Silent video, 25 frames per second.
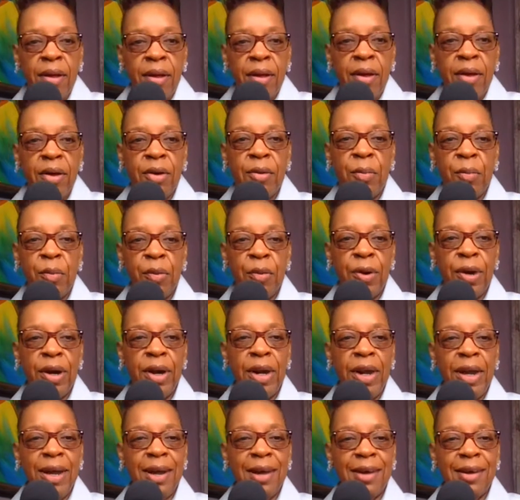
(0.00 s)
Good
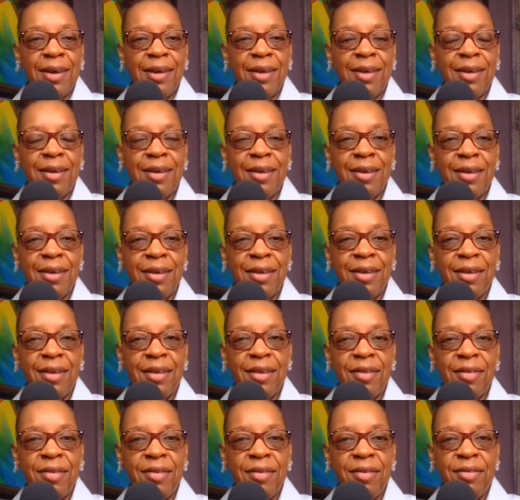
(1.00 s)
morning.
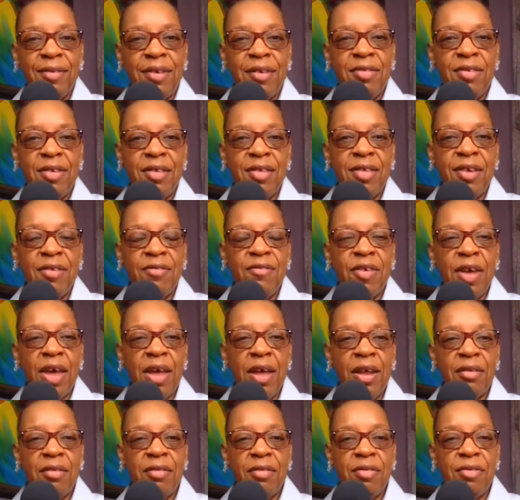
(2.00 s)
This is Yvette
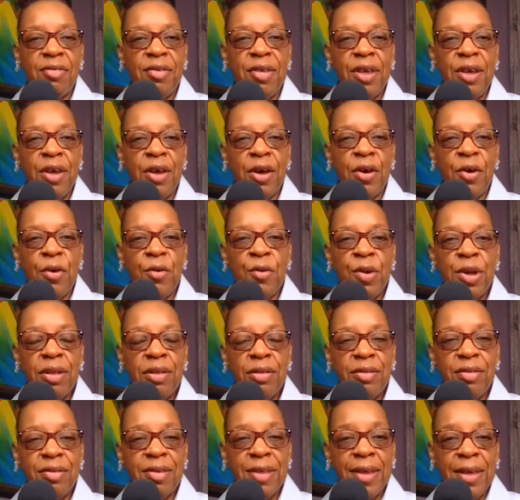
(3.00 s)
C.
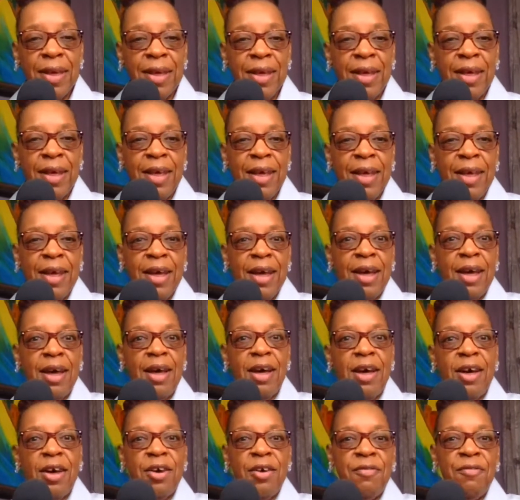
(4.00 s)
Owens
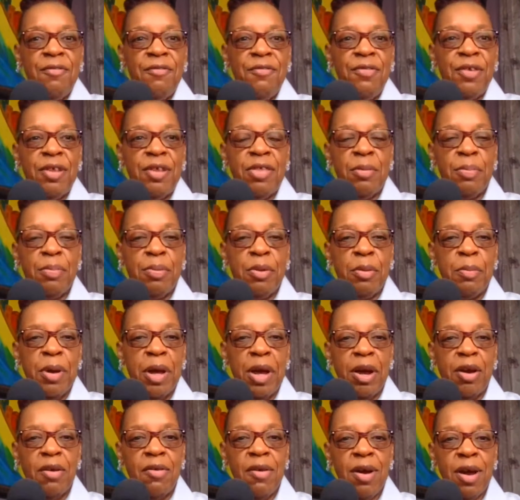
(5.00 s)
of the
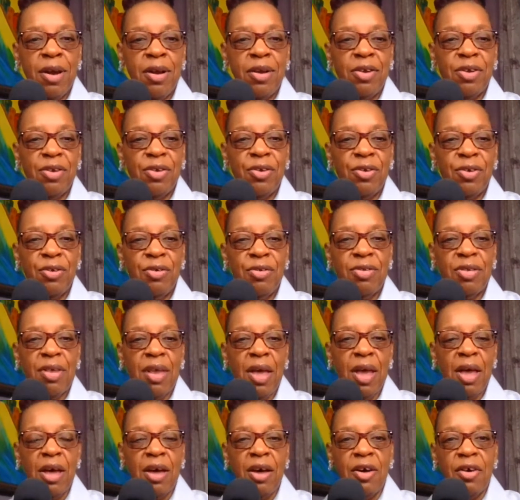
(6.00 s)
Diplomat Chronicles
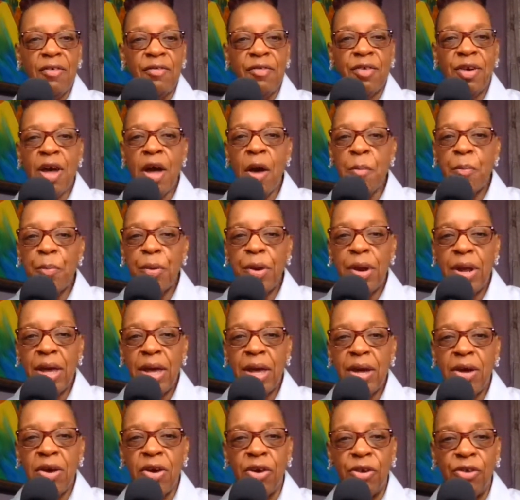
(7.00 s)
of Company
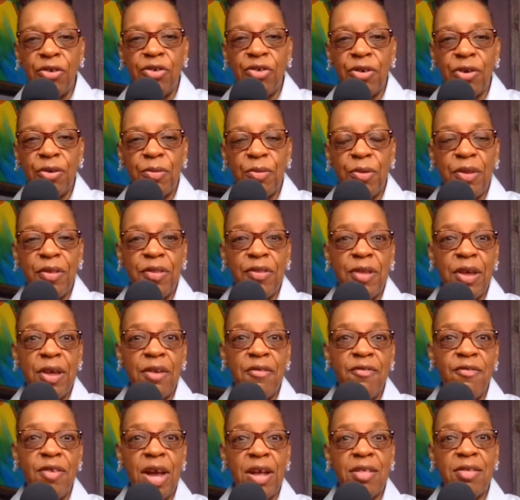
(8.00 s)
Culture with
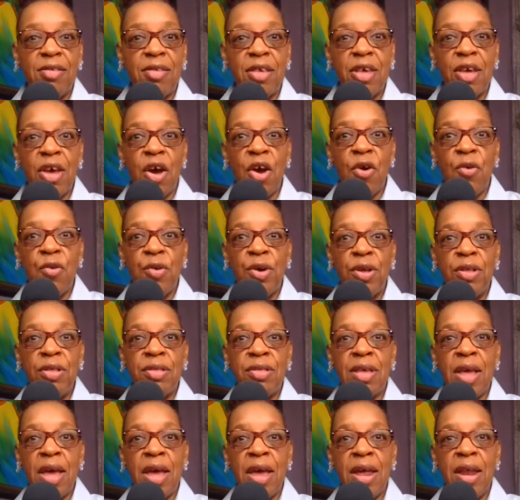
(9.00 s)
Yvette C.
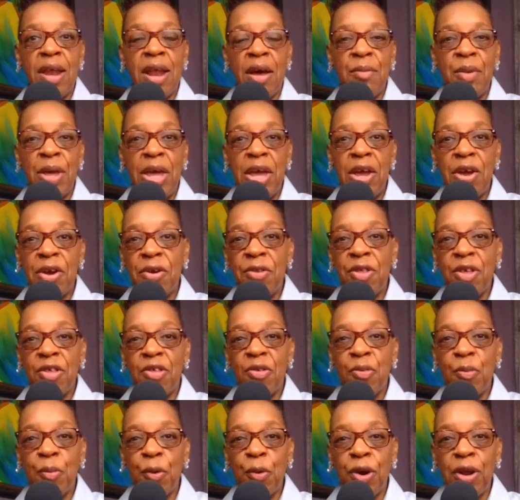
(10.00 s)
Owens. And I'm here
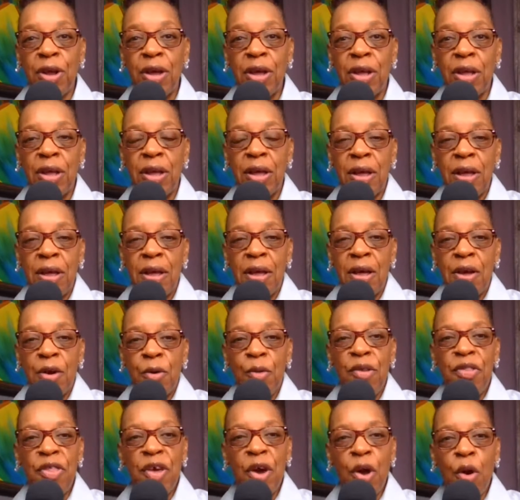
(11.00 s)
this morning
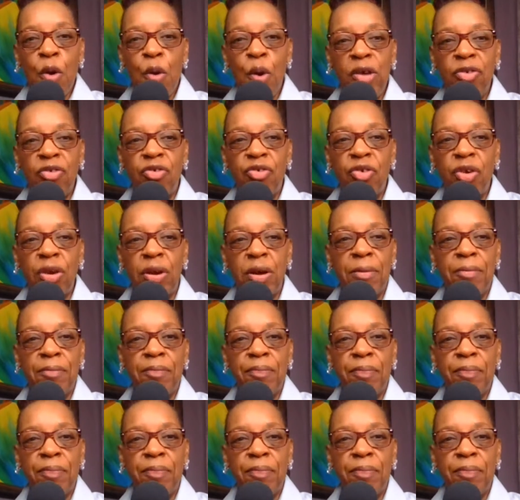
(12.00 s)
with a question.